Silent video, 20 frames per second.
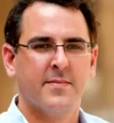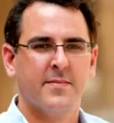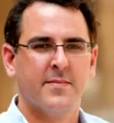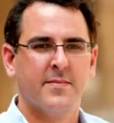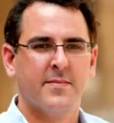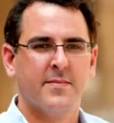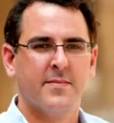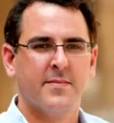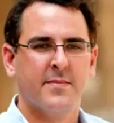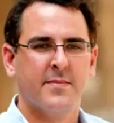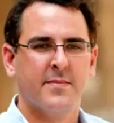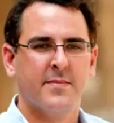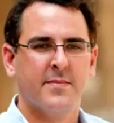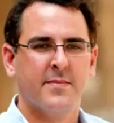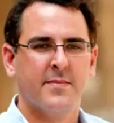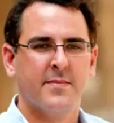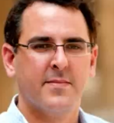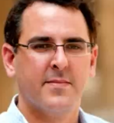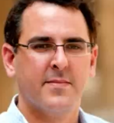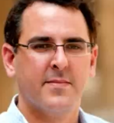
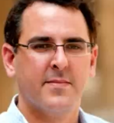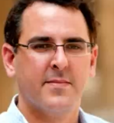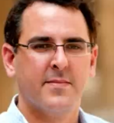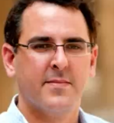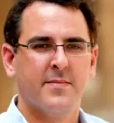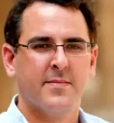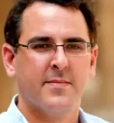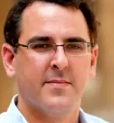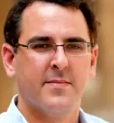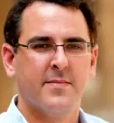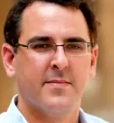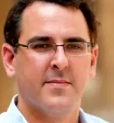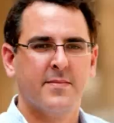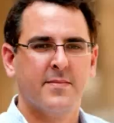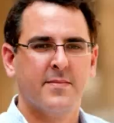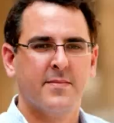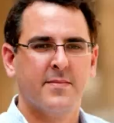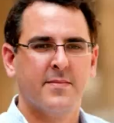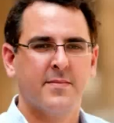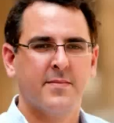
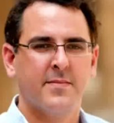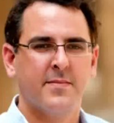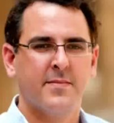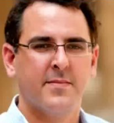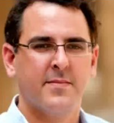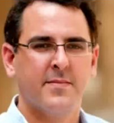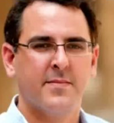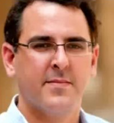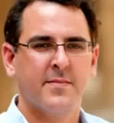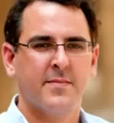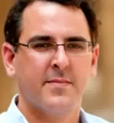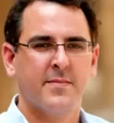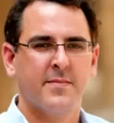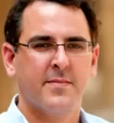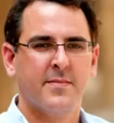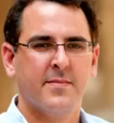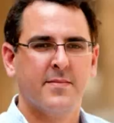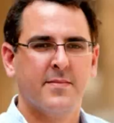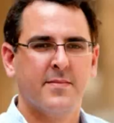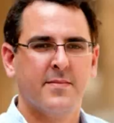
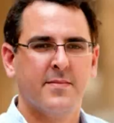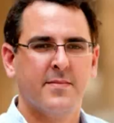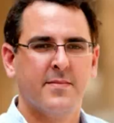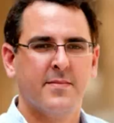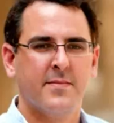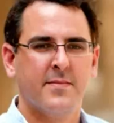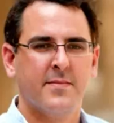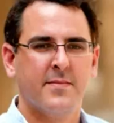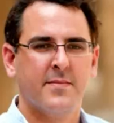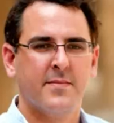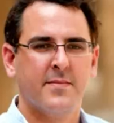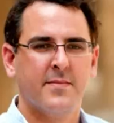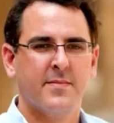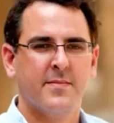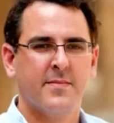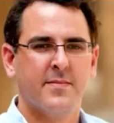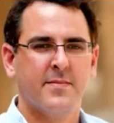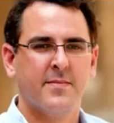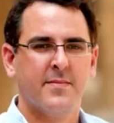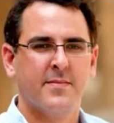
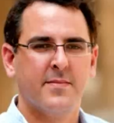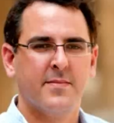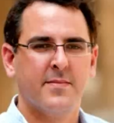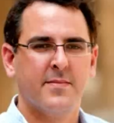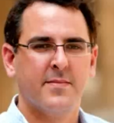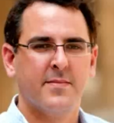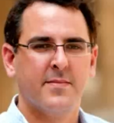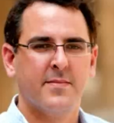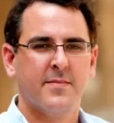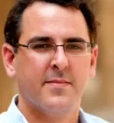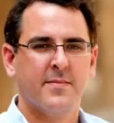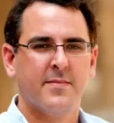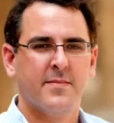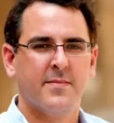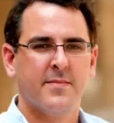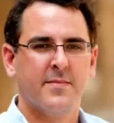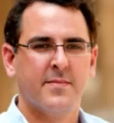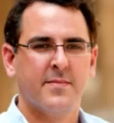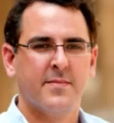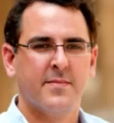
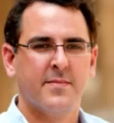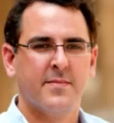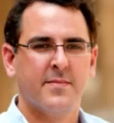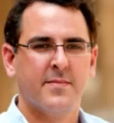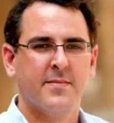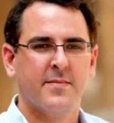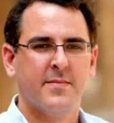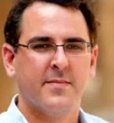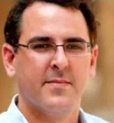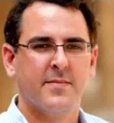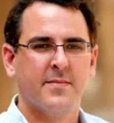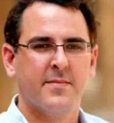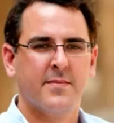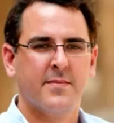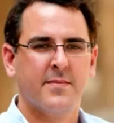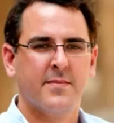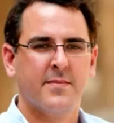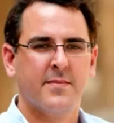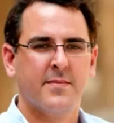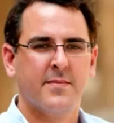
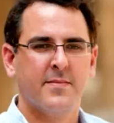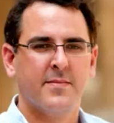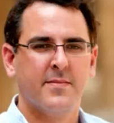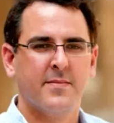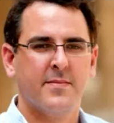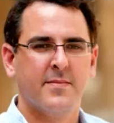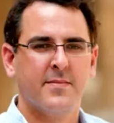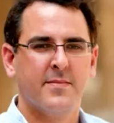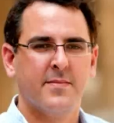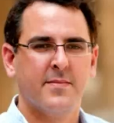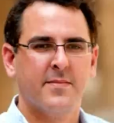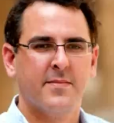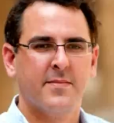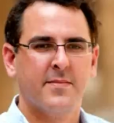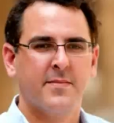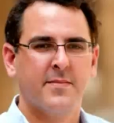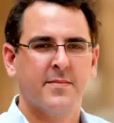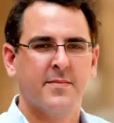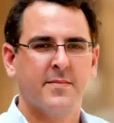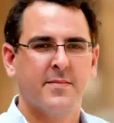
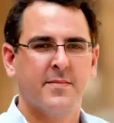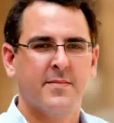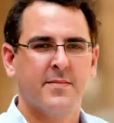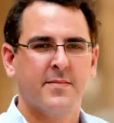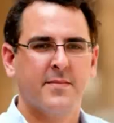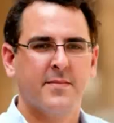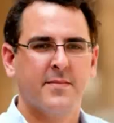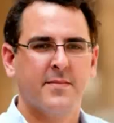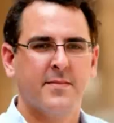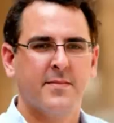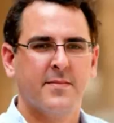The face doesn't move, so there is nothing to read.